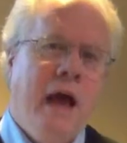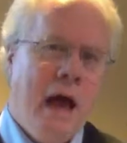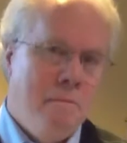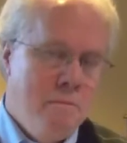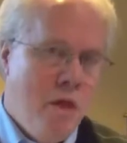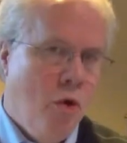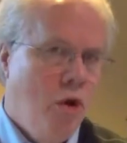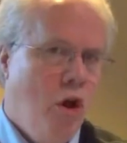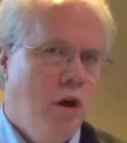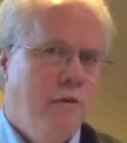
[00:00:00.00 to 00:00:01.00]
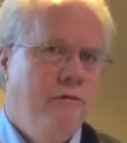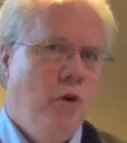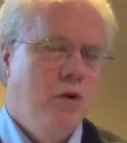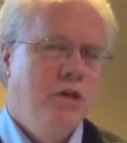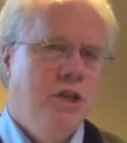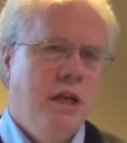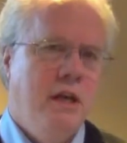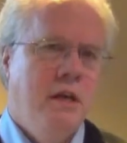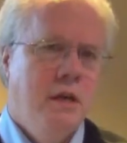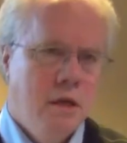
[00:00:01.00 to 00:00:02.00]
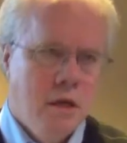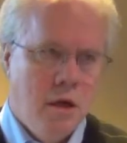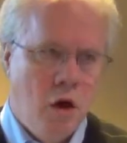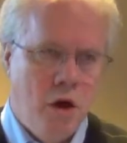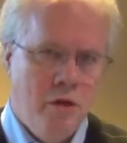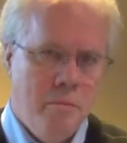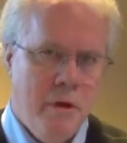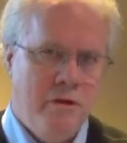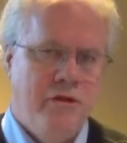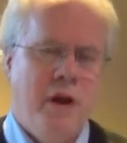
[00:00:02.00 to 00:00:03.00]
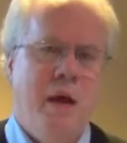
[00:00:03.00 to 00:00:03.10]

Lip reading: I'm no longer focusing on the mission.